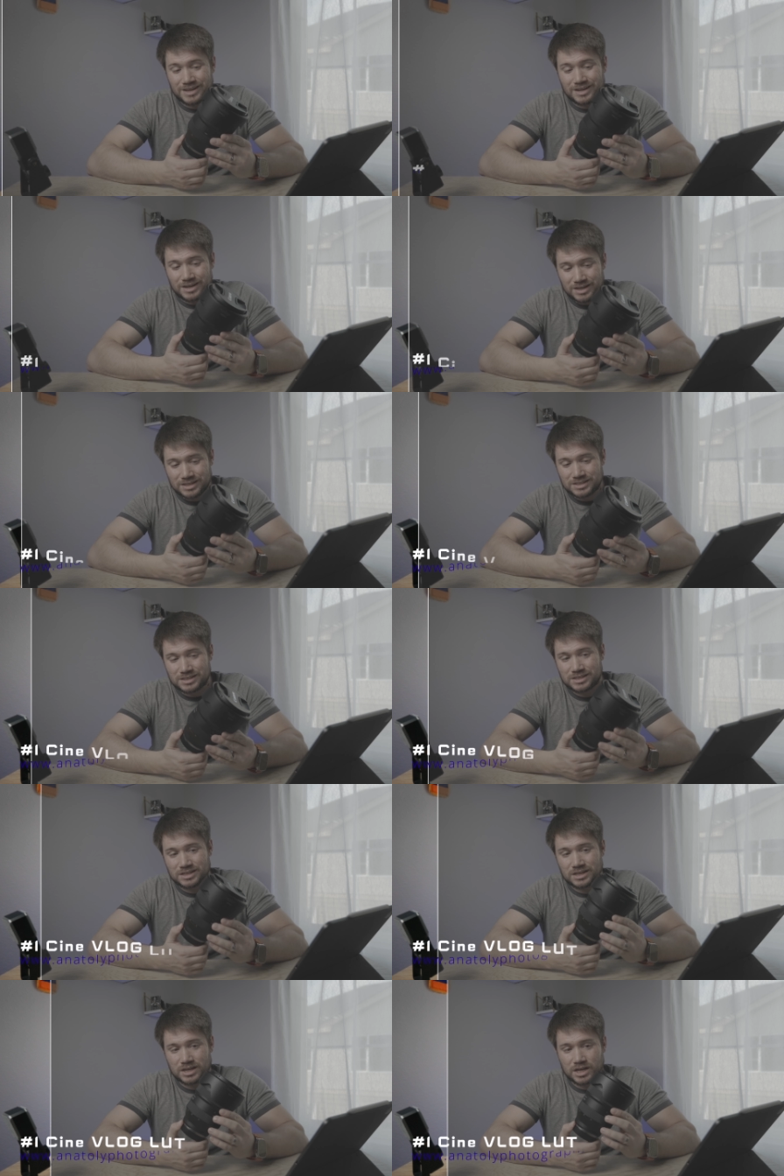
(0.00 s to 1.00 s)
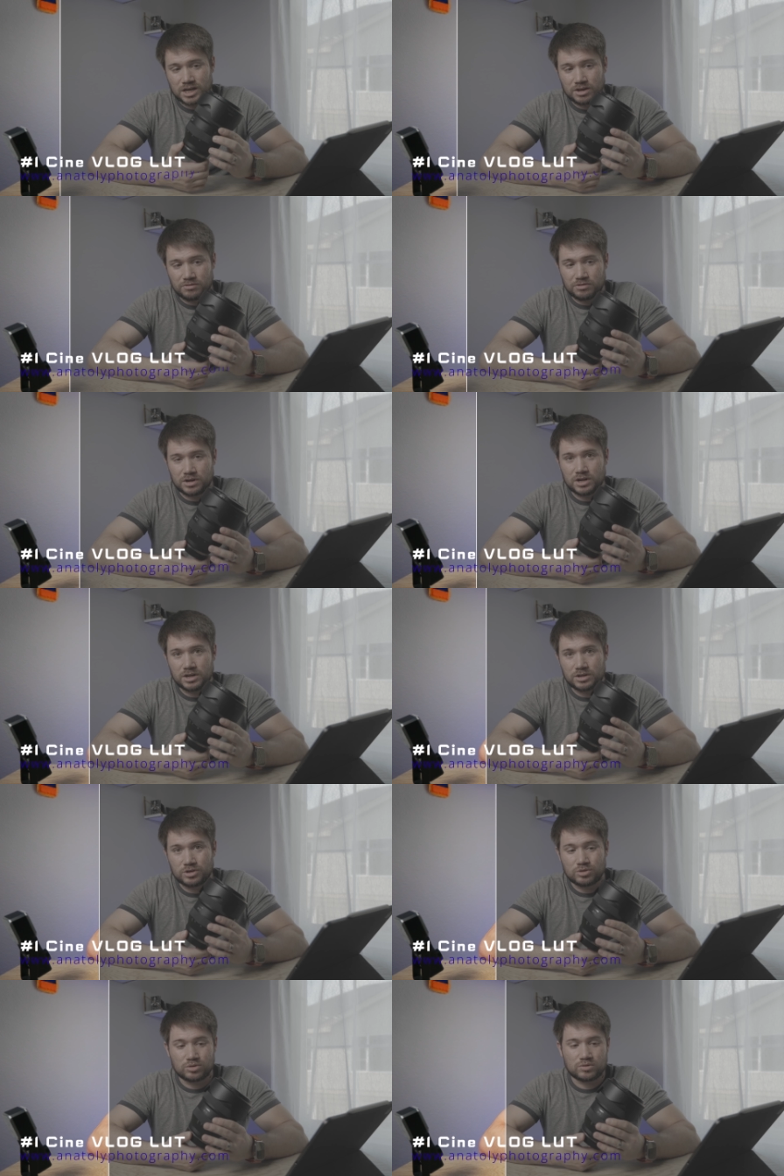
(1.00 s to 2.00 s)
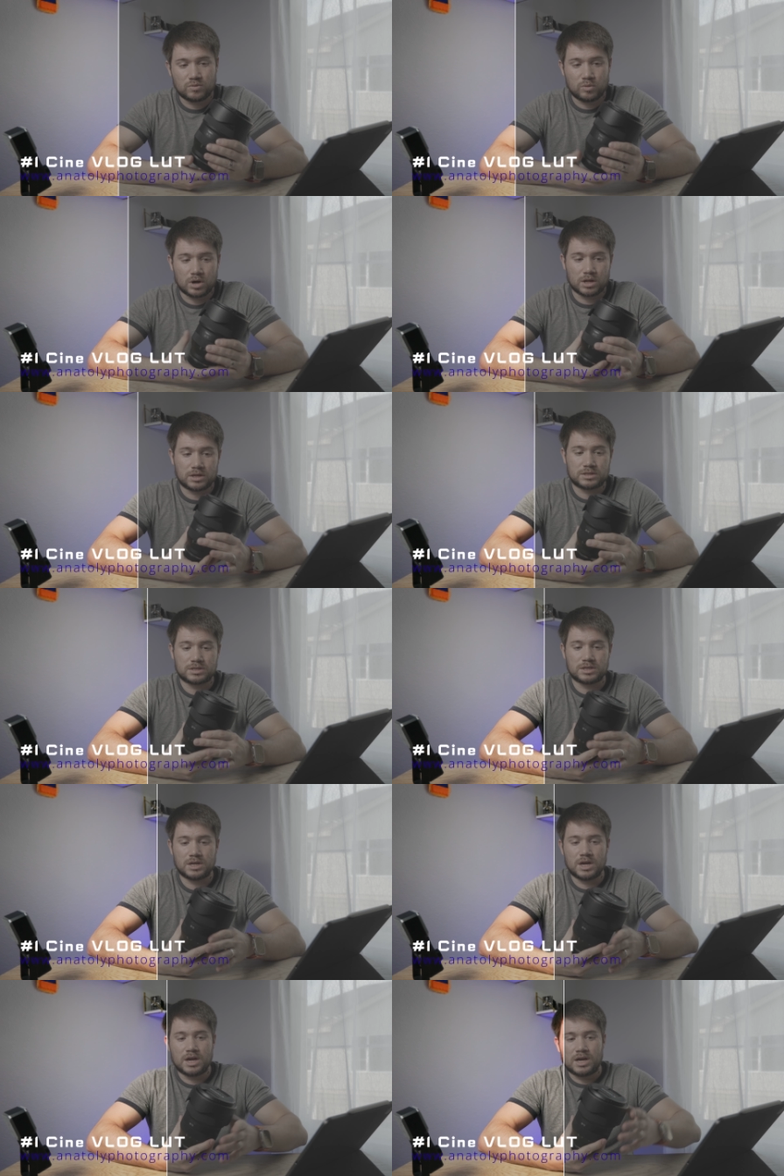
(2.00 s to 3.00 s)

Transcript: It is a really good quality.